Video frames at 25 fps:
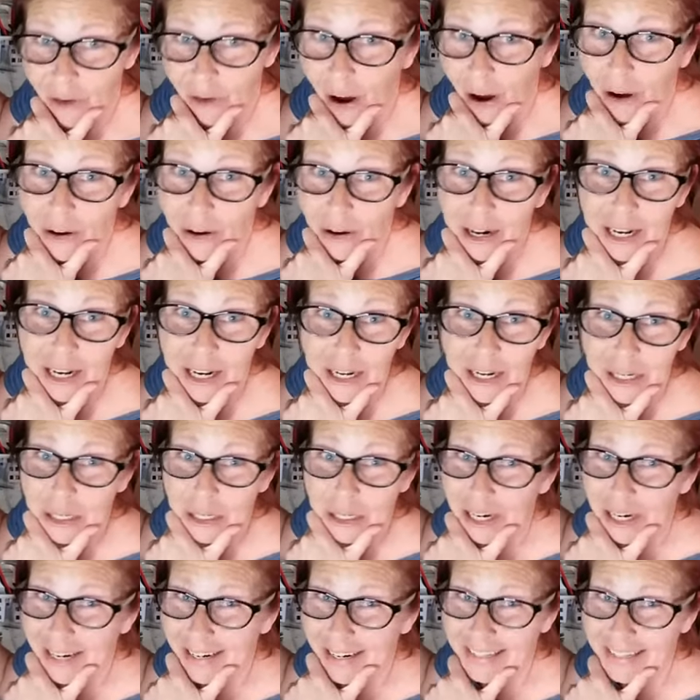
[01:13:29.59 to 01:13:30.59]

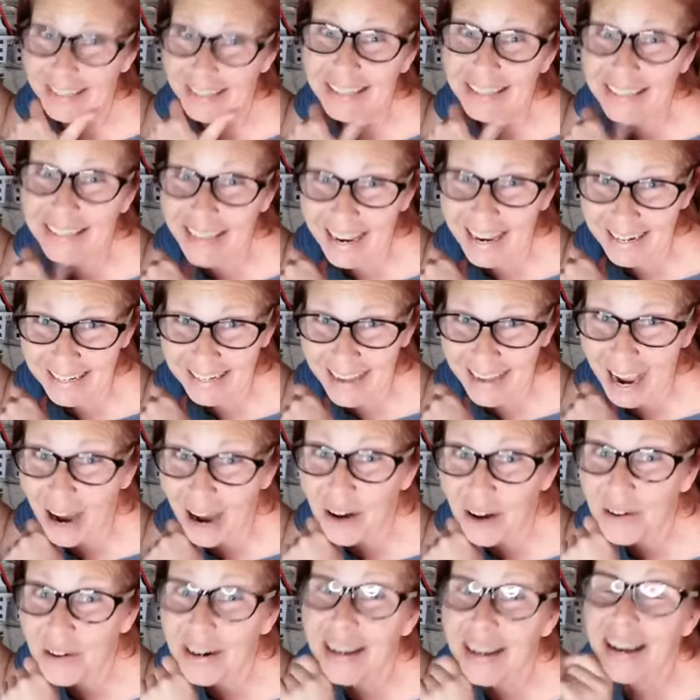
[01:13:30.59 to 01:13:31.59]
varnish and send
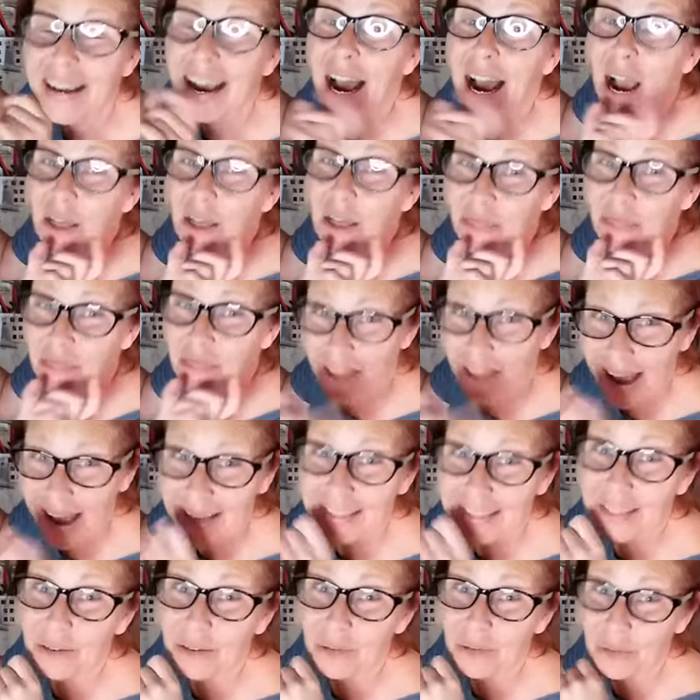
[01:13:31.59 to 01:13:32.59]
out
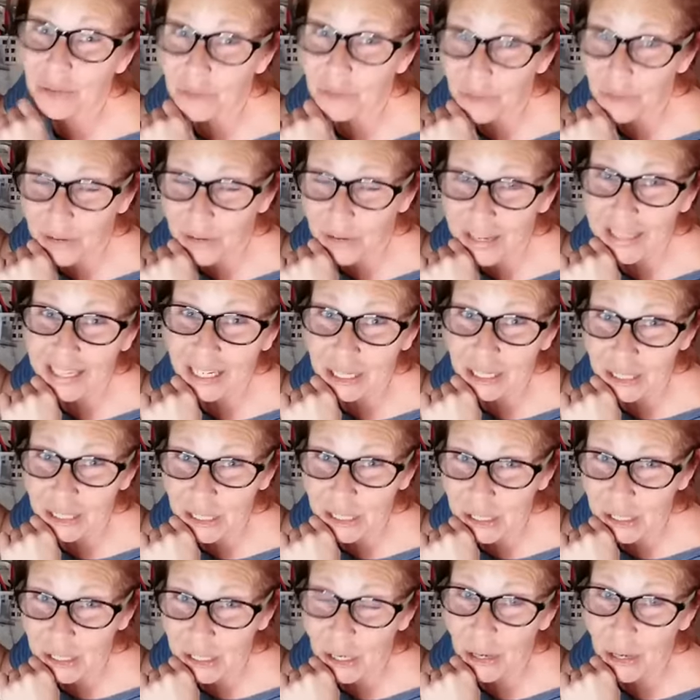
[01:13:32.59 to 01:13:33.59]
that's a really good
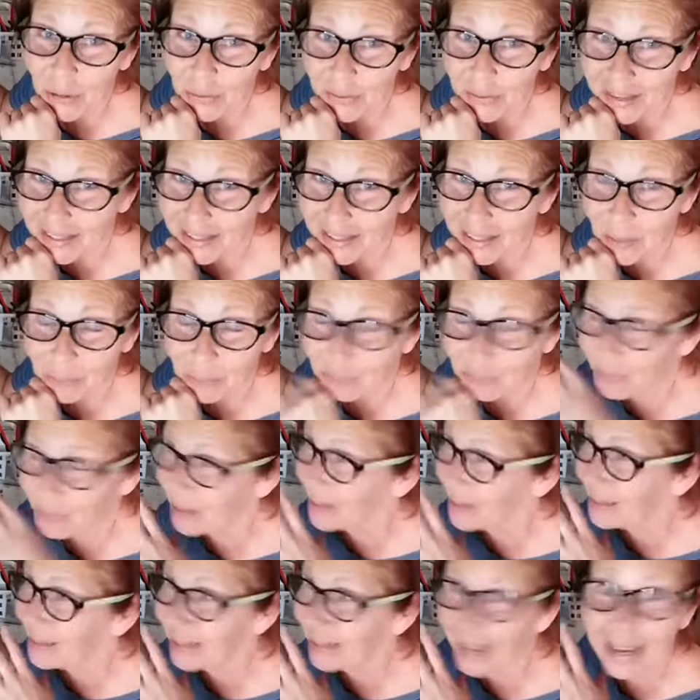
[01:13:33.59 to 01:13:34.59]
show that's a
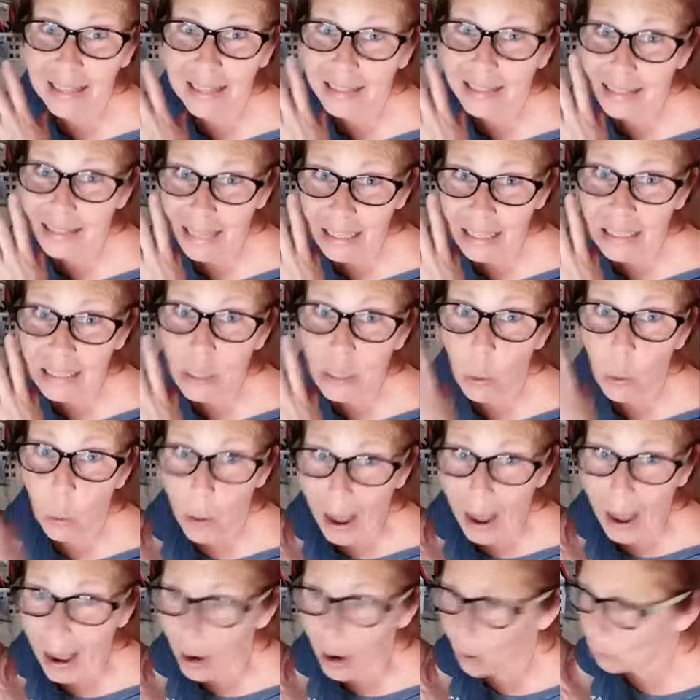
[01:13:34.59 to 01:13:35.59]
bit like that's a
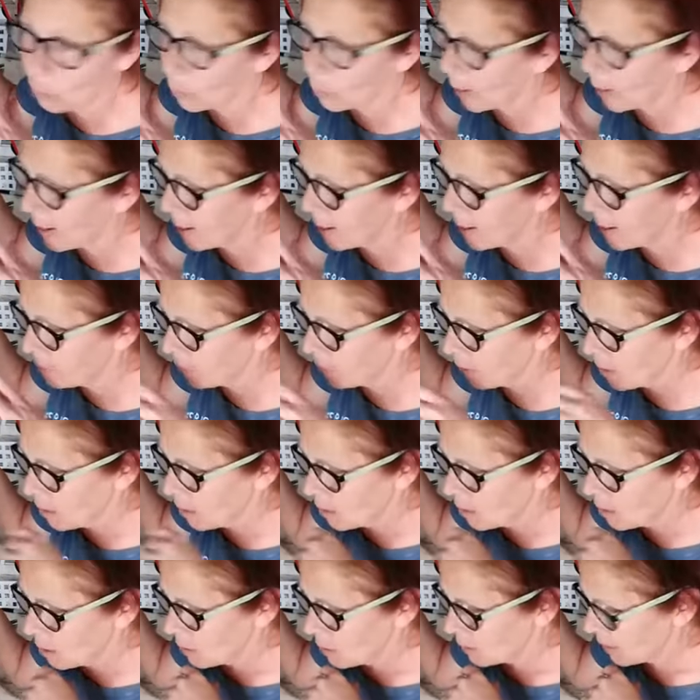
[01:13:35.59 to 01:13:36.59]
wow right
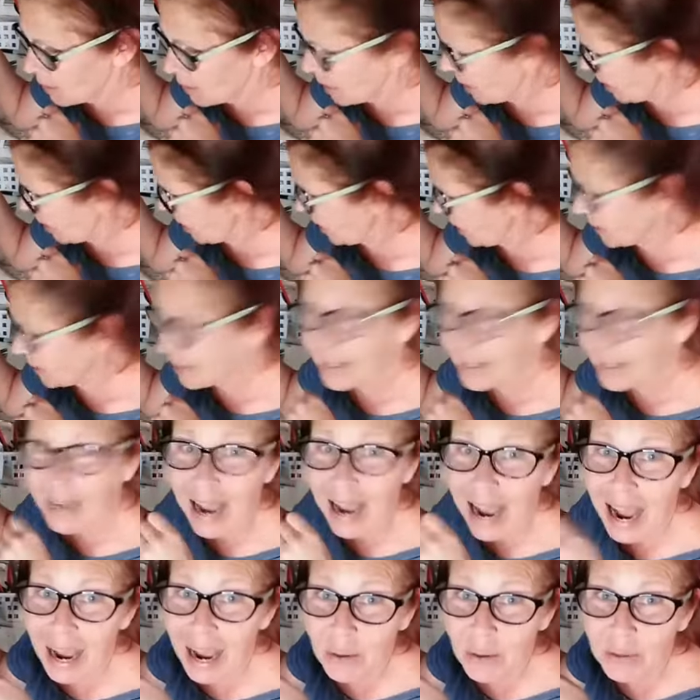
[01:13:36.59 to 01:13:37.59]
and
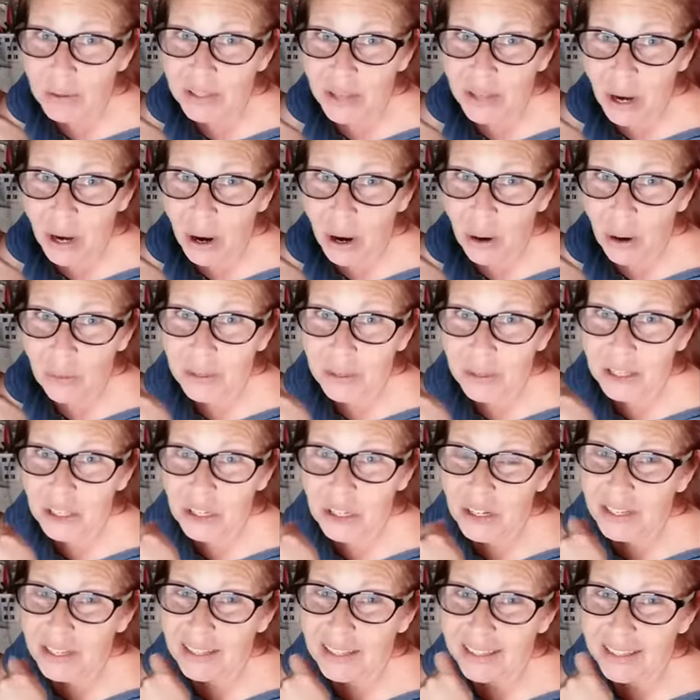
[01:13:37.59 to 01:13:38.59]
i was always
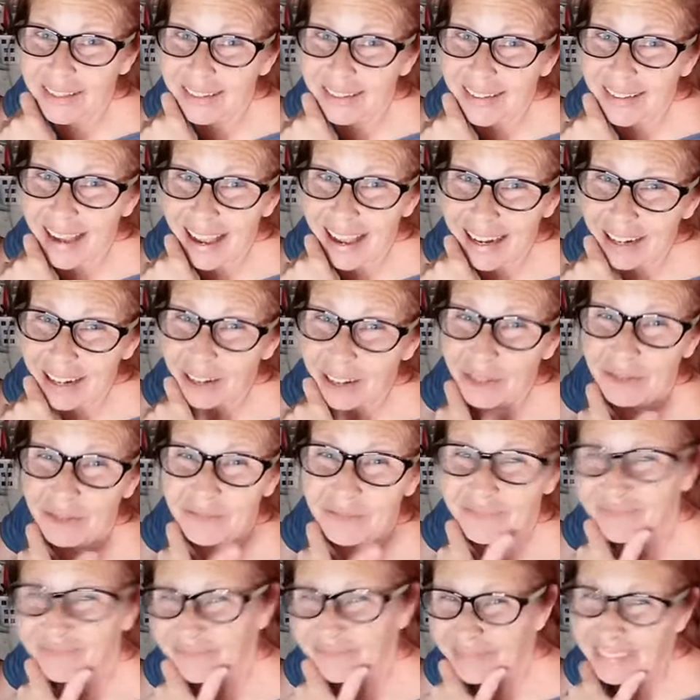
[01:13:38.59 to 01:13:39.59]
just kind of
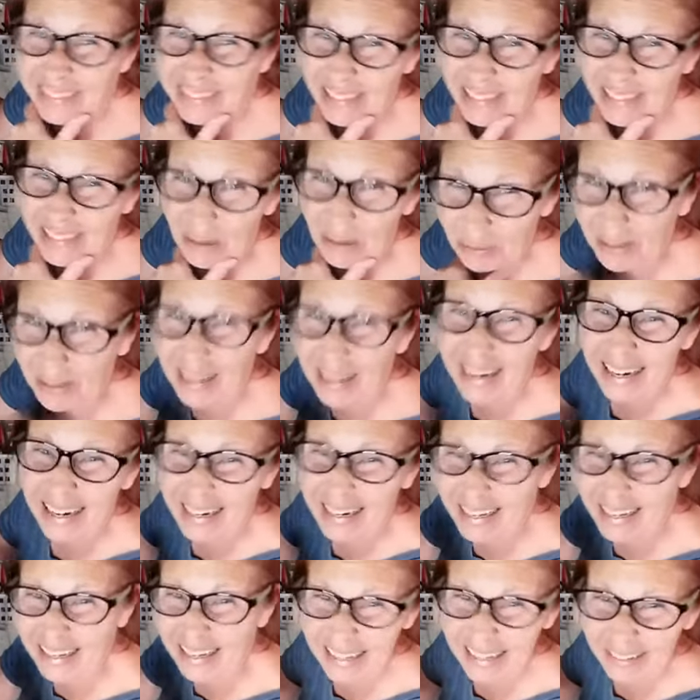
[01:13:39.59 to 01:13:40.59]

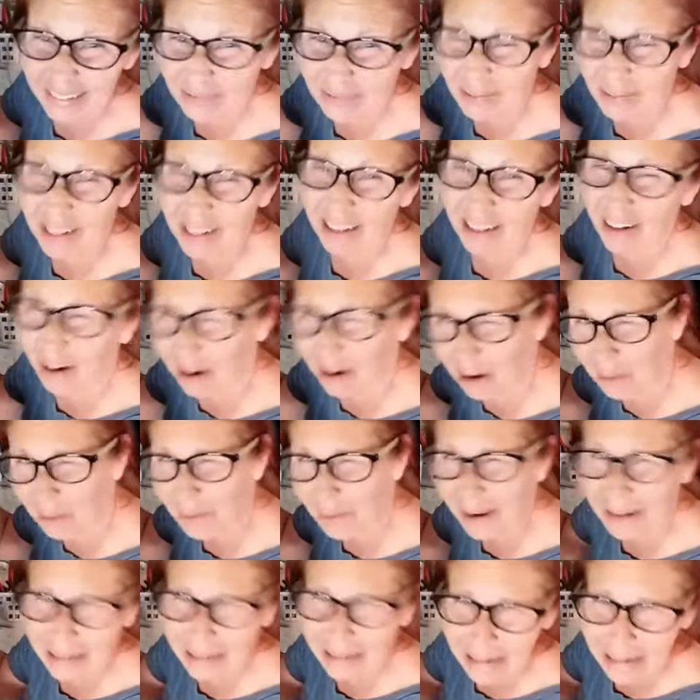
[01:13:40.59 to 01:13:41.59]
complaining and oh
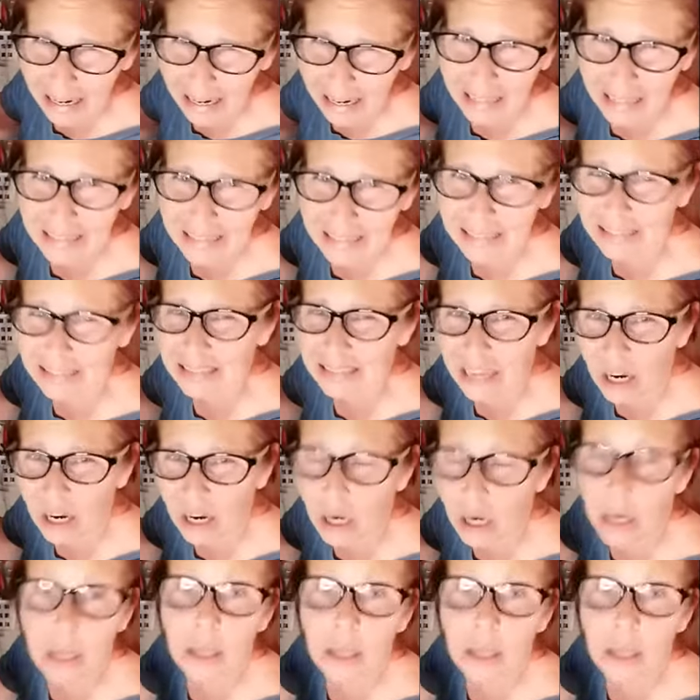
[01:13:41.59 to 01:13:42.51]
my god this is hard